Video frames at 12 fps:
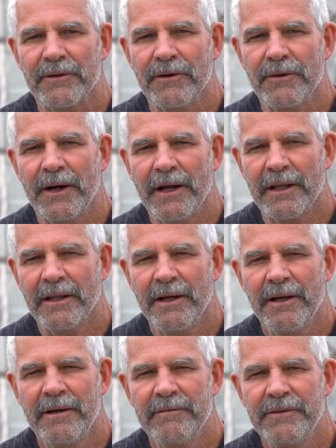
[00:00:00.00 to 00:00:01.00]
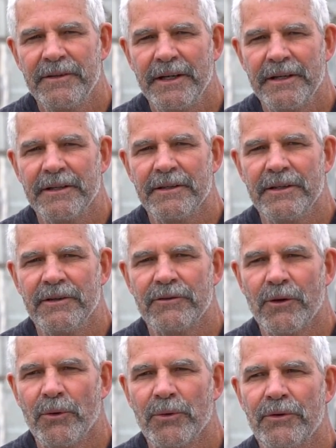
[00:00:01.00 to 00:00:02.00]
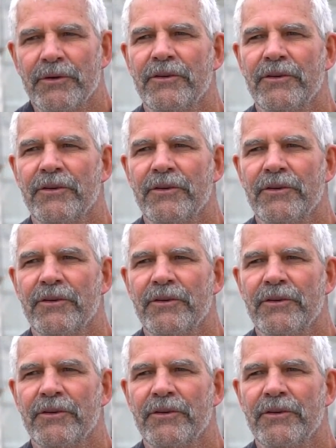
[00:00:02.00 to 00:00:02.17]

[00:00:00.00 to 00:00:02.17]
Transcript: though. I love taking these older